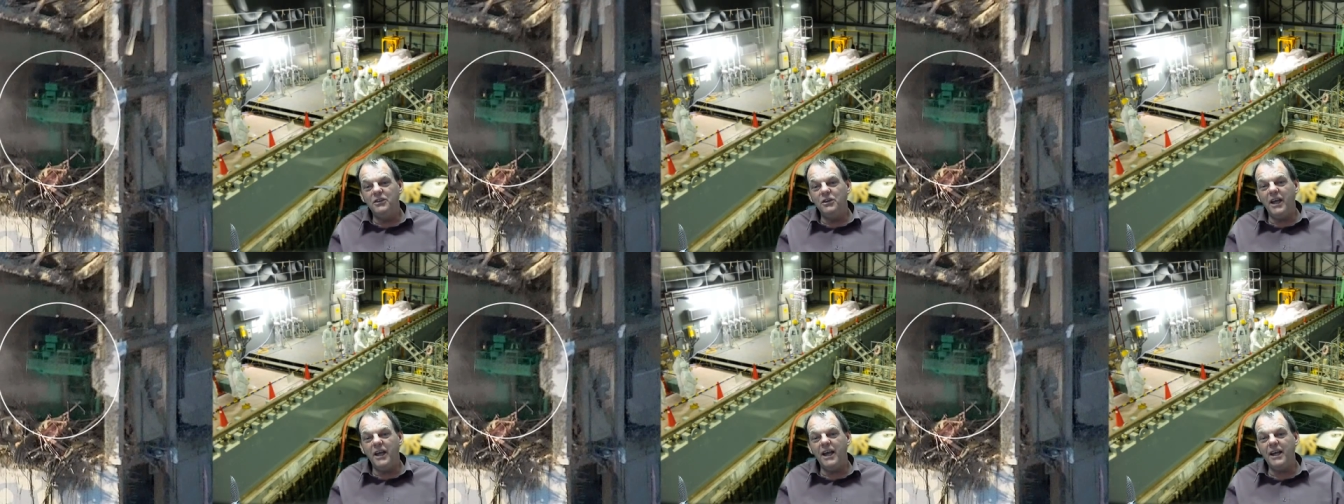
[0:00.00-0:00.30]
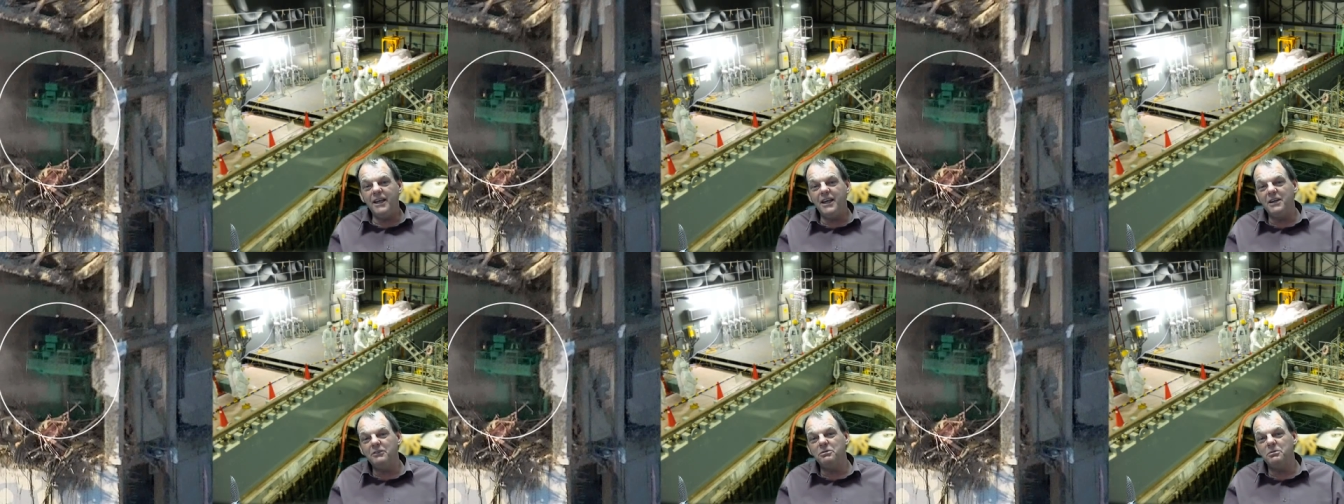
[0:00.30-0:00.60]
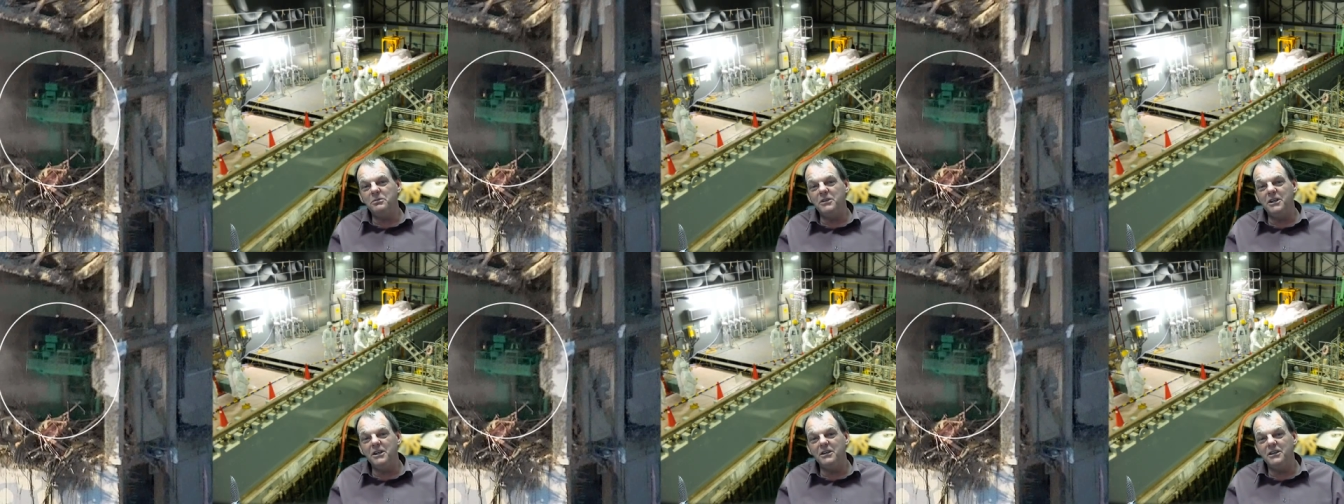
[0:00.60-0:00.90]
You can't get
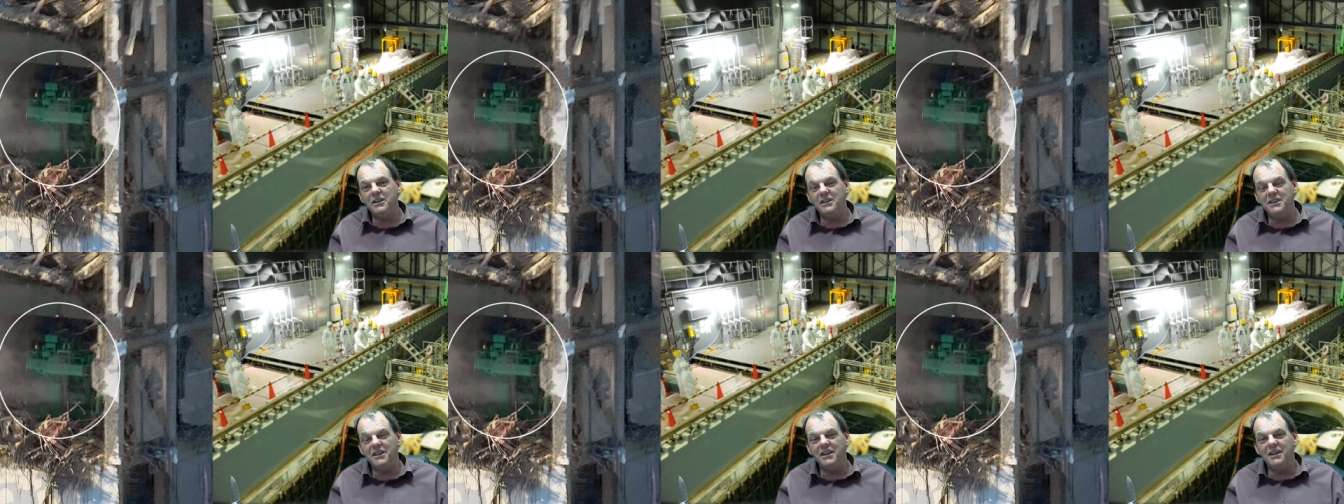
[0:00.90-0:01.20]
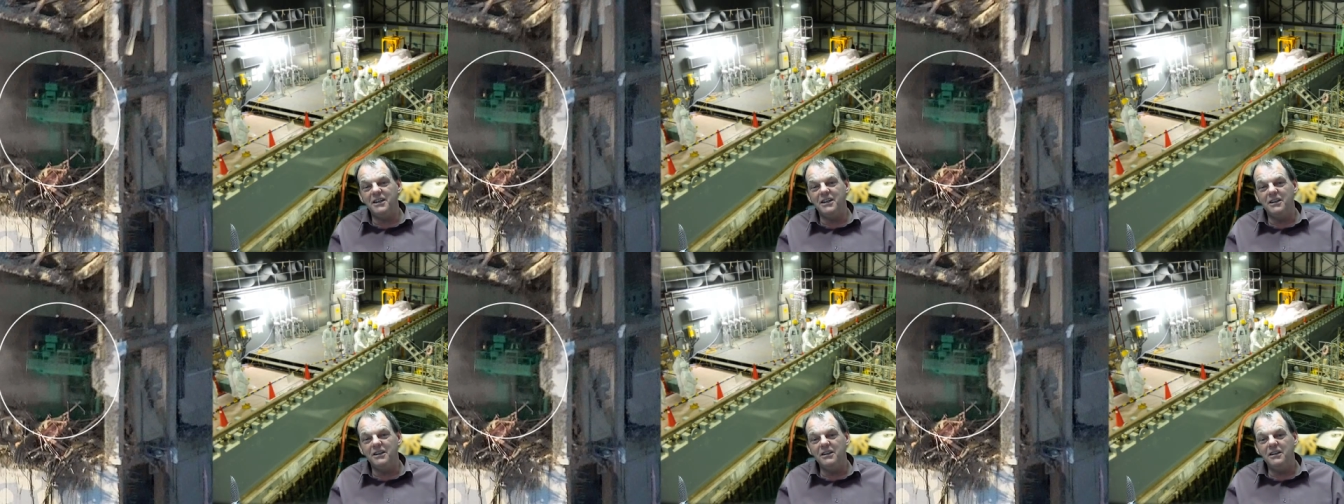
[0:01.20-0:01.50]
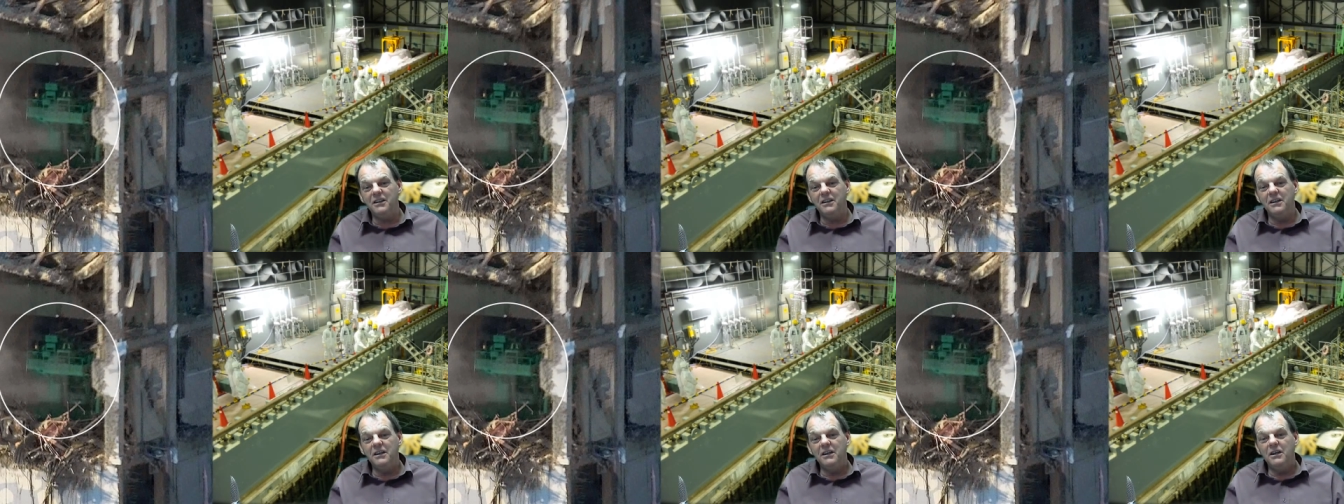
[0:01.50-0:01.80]
from there to
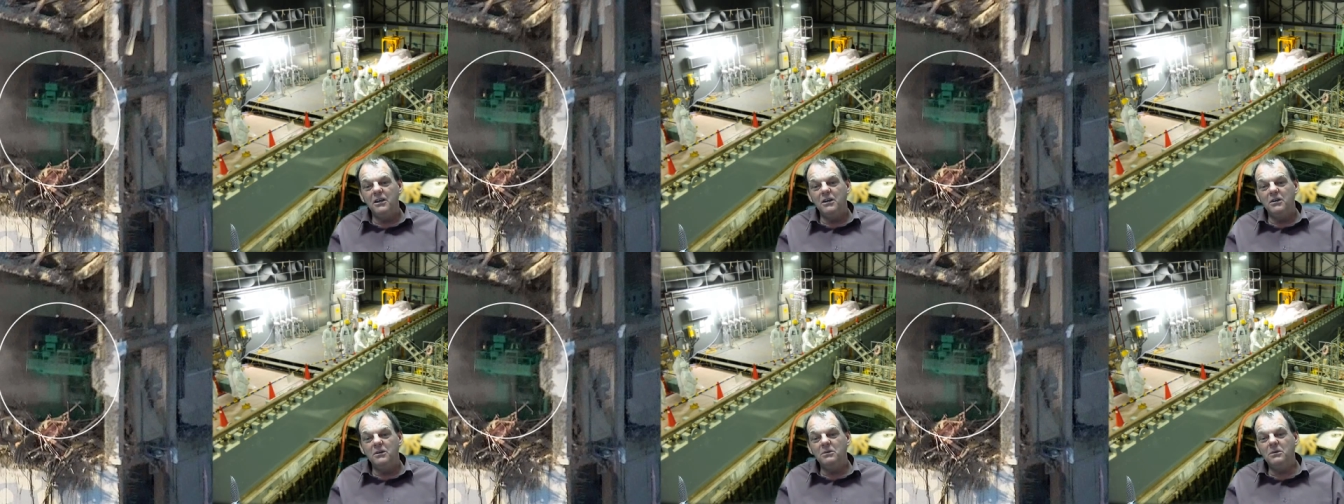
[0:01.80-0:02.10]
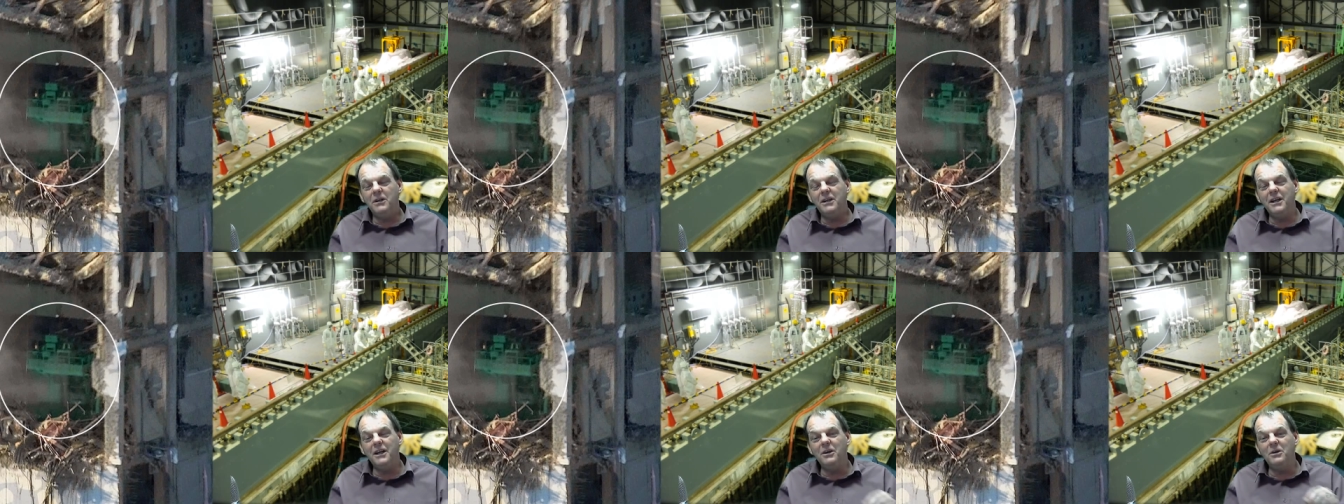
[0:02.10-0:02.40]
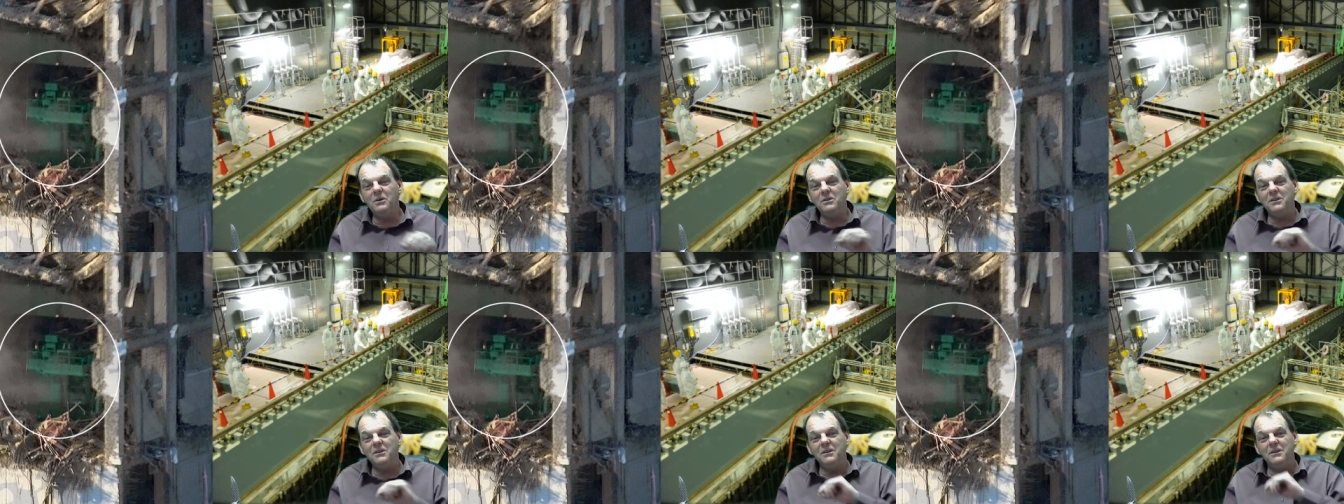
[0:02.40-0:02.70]
there
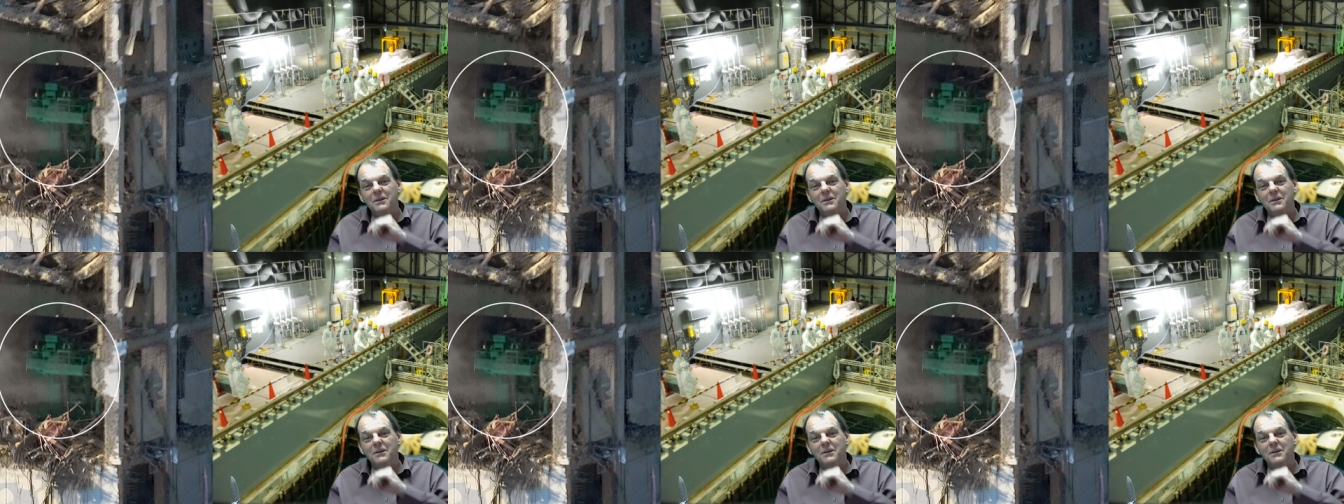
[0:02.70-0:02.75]
without,